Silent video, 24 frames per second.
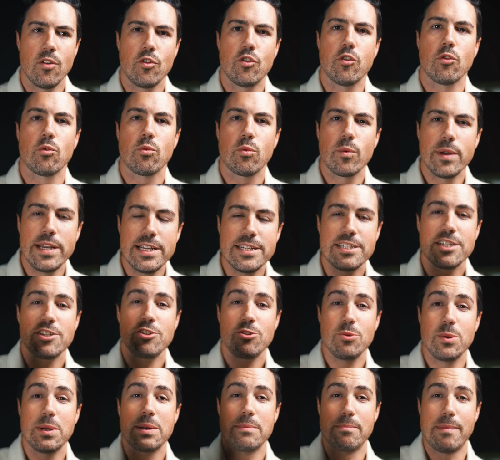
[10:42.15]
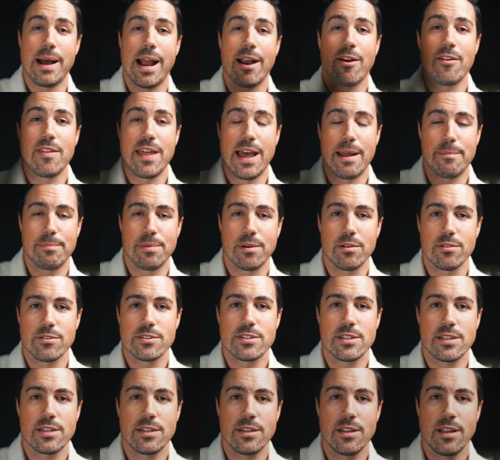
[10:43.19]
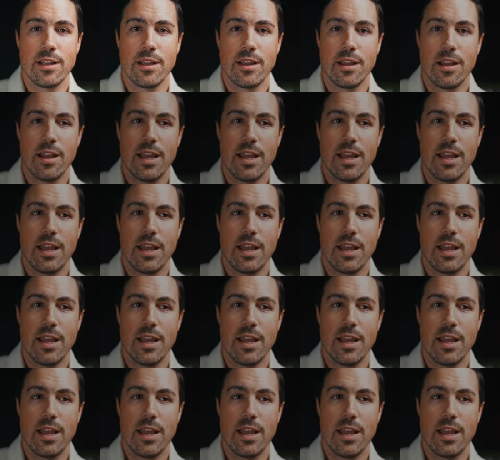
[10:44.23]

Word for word: the reason you admire that person